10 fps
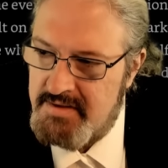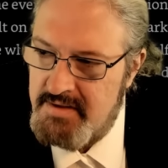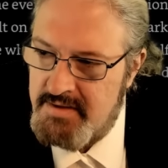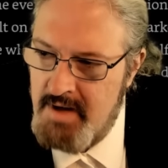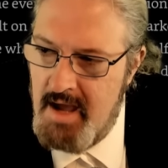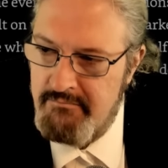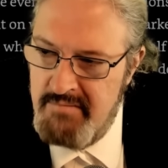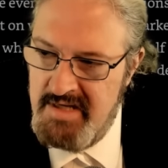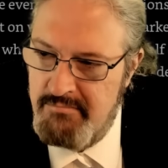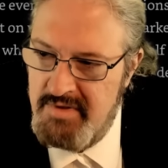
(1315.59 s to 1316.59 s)
does not
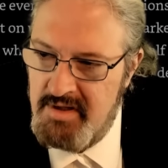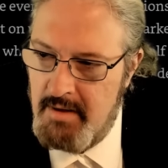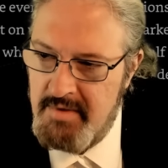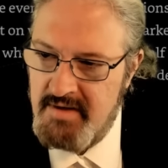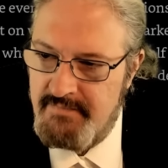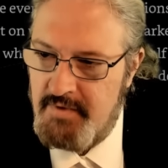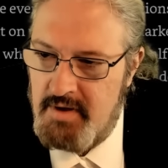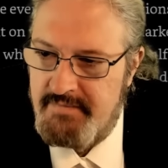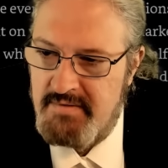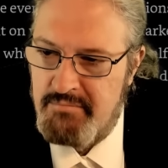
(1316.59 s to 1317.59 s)
mean becoming
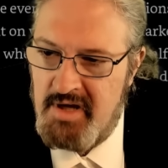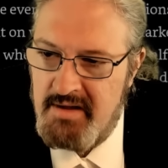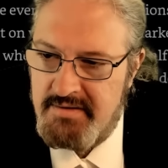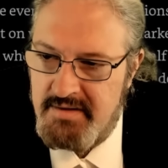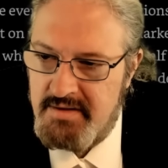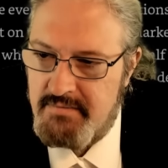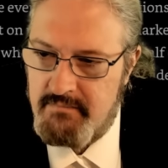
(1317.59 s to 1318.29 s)
involved in politics.